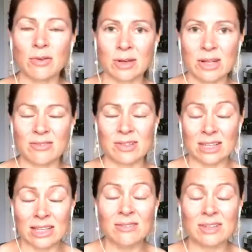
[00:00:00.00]

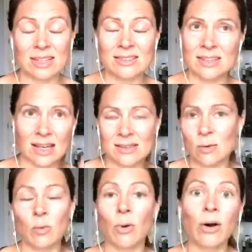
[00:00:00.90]
forgiveness
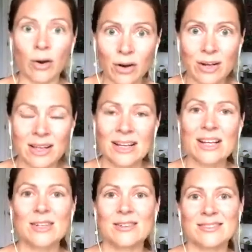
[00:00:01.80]
as a word
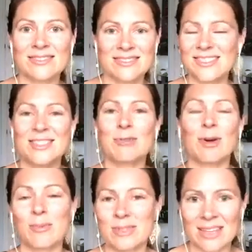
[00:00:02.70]
to
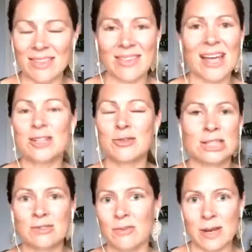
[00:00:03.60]
represent that
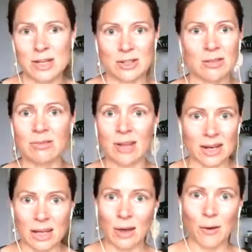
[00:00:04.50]
transformation of
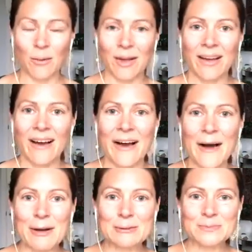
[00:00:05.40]
letting go.
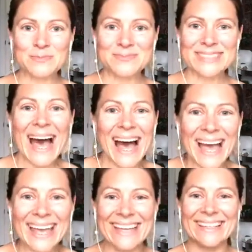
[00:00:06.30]

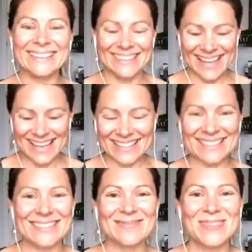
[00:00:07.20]
Hi, yes,
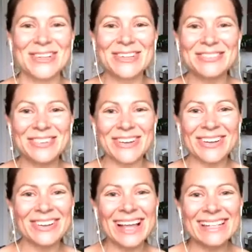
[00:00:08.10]

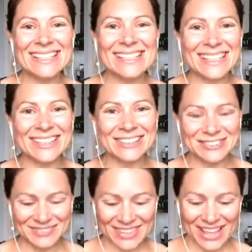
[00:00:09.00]
beautiful, glad to see you.